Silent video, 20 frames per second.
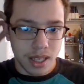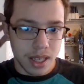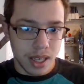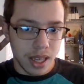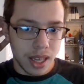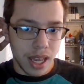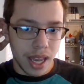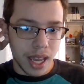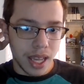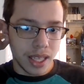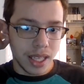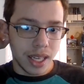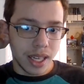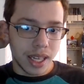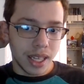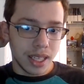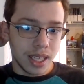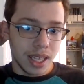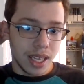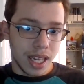And it
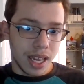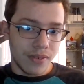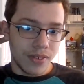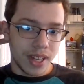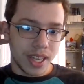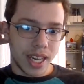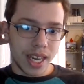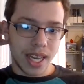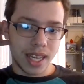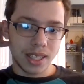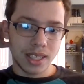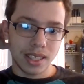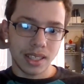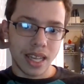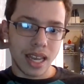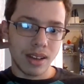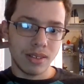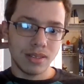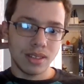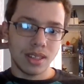can even cancel
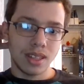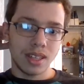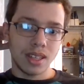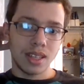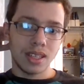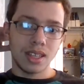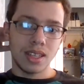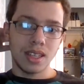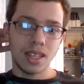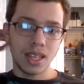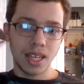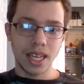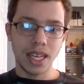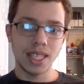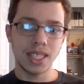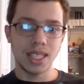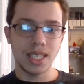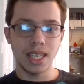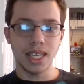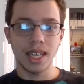out
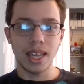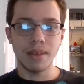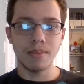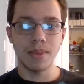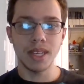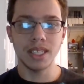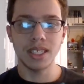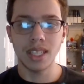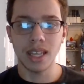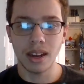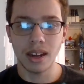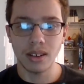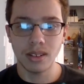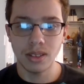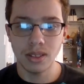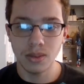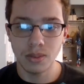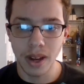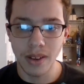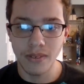heat-seeking missiles
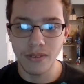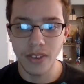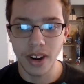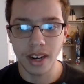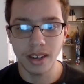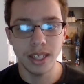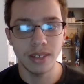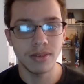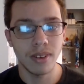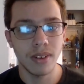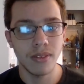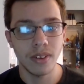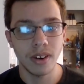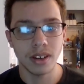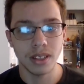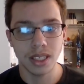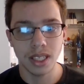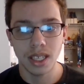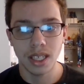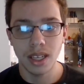when fired in
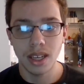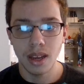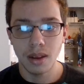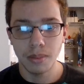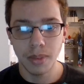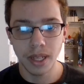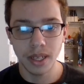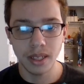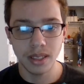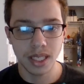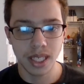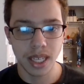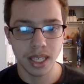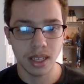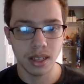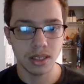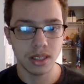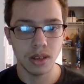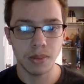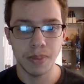reverse. Players can
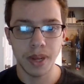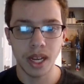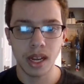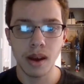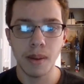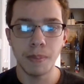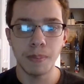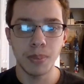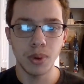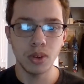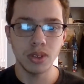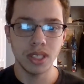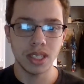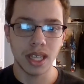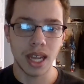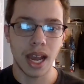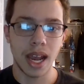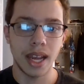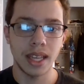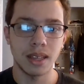also pick up boost
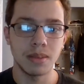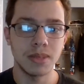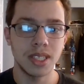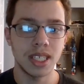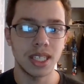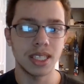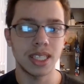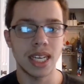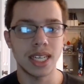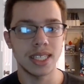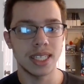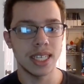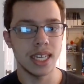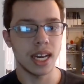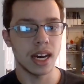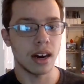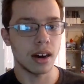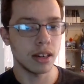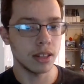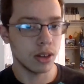items such as the
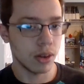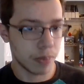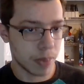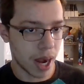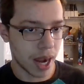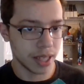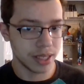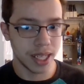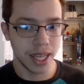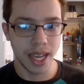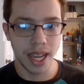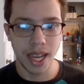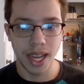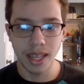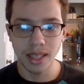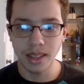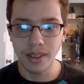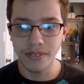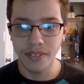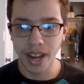autopilot
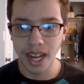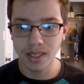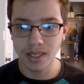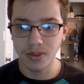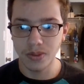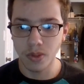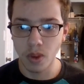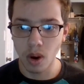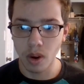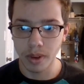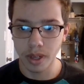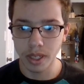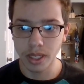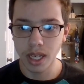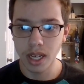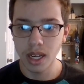and the fast forward.